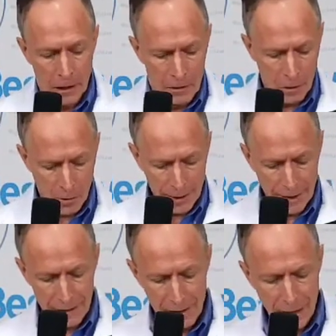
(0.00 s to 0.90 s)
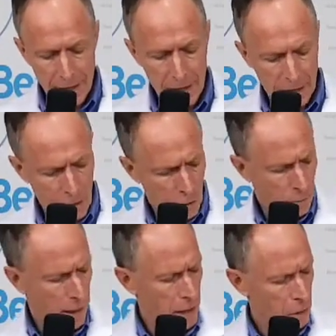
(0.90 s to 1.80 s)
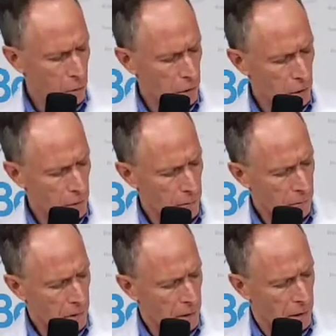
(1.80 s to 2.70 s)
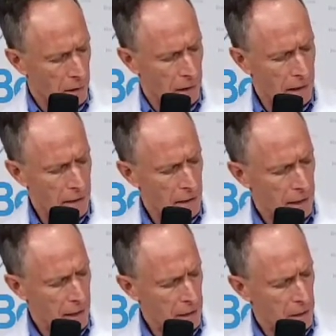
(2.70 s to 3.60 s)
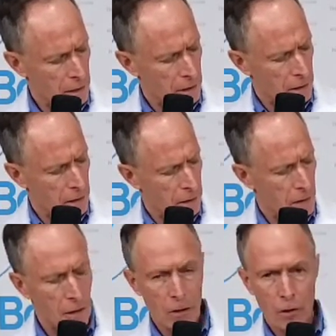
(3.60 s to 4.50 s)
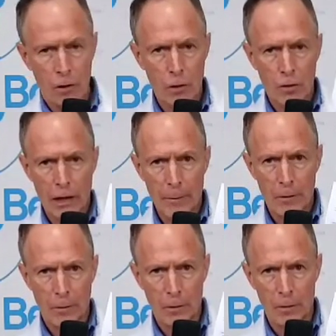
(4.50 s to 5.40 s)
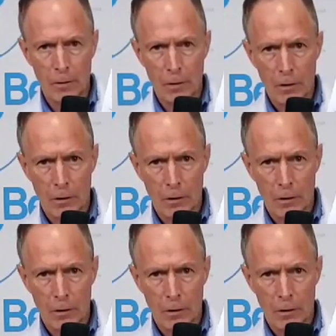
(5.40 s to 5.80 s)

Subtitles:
So like it says in your manual here, it says 2 tablespoons.